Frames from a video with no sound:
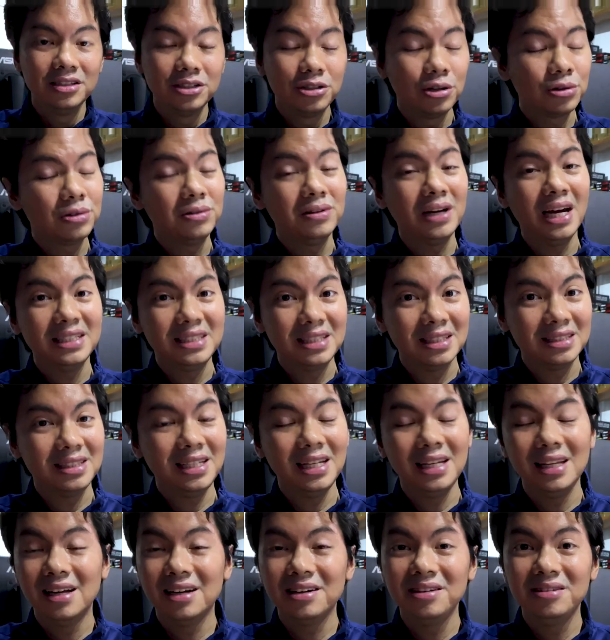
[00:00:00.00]
So kung
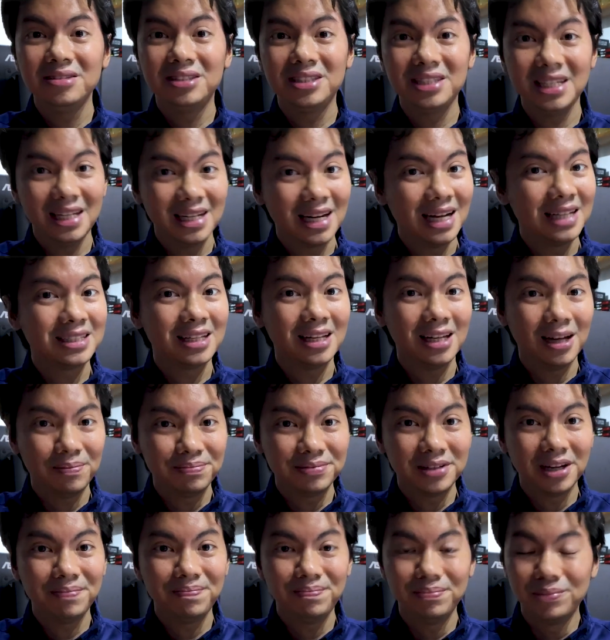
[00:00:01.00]
SSD lang yung sira sa
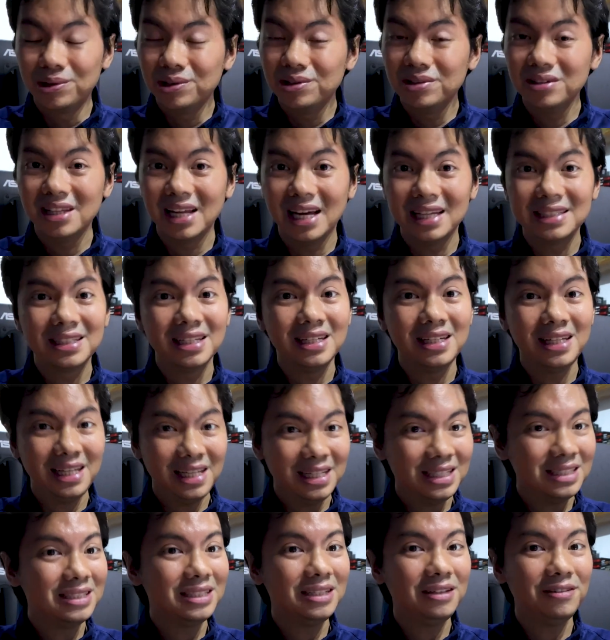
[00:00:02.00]
laptop mo, that's an
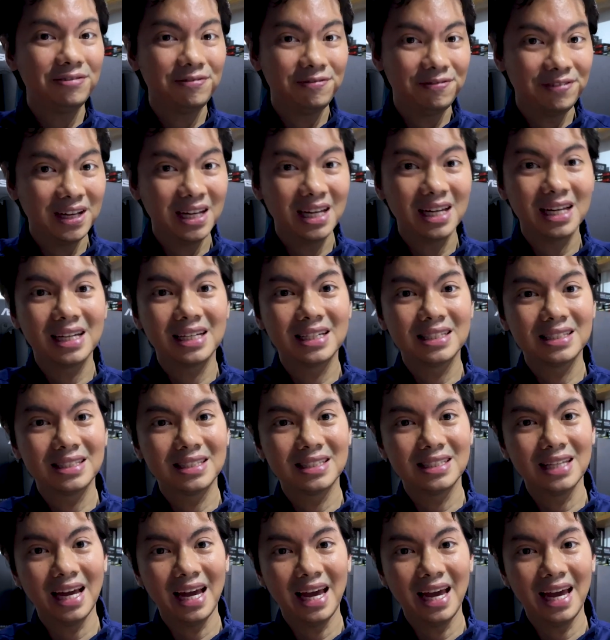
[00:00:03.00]
easy
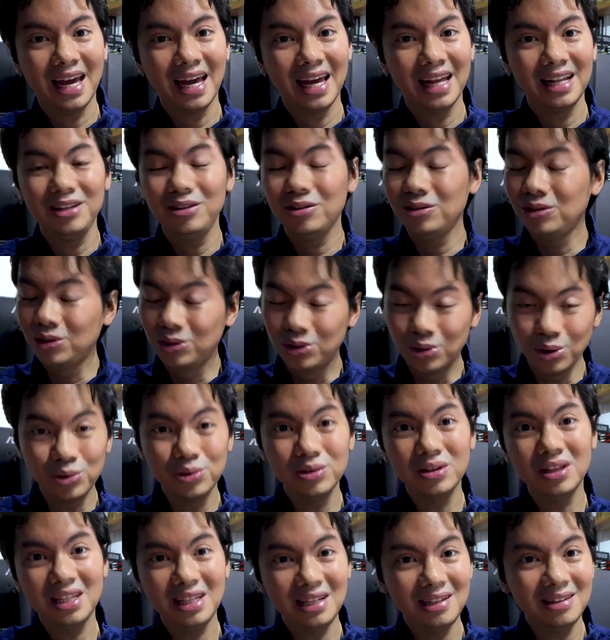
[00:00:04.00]
fix and you
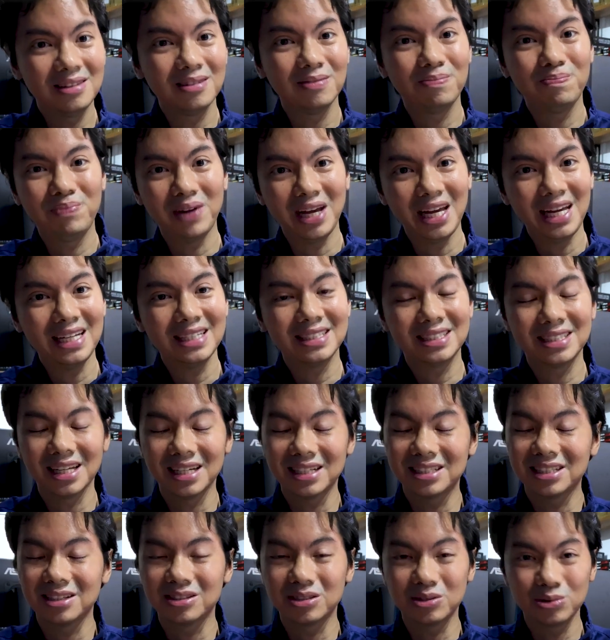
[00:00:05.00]
don't need to pay
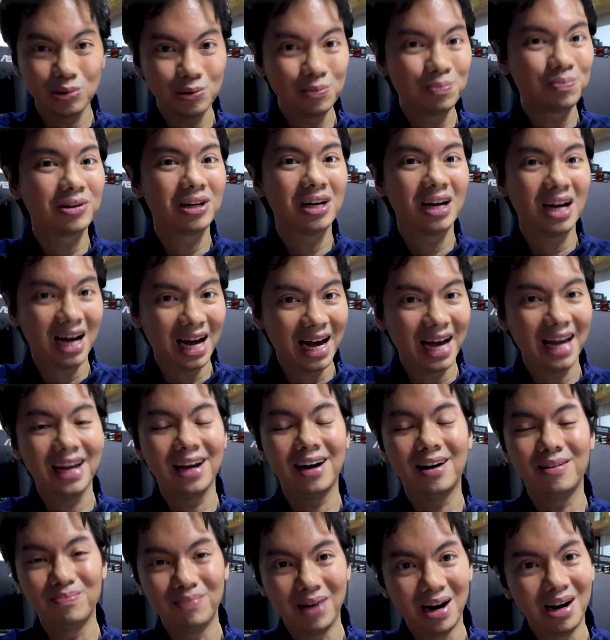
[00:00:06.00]
such a super high
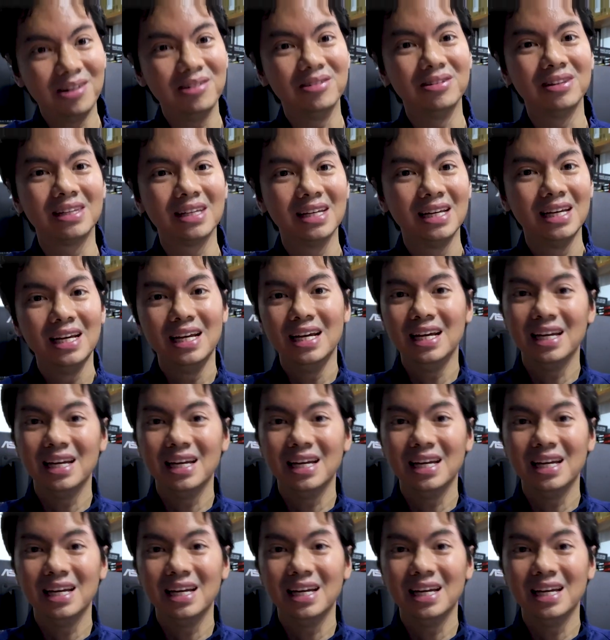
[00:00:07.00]
amount.